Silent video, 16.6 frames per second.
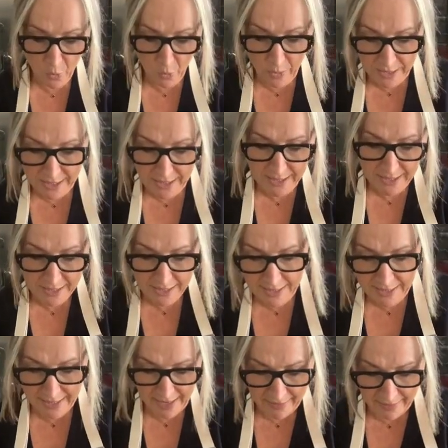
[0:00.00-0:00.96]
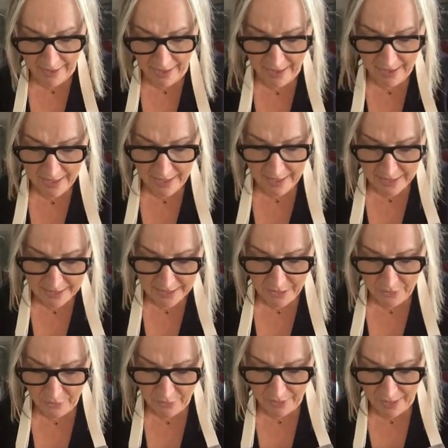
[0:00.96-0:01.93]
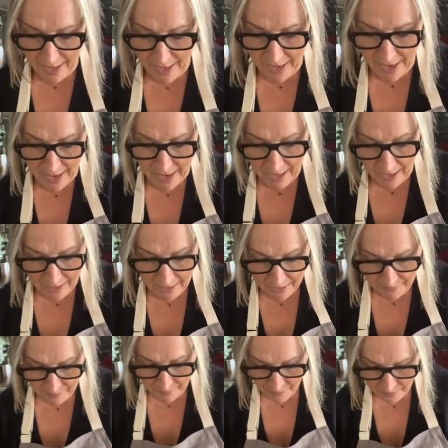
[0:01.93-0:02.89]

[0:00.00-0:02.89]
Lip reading: whisked together till they are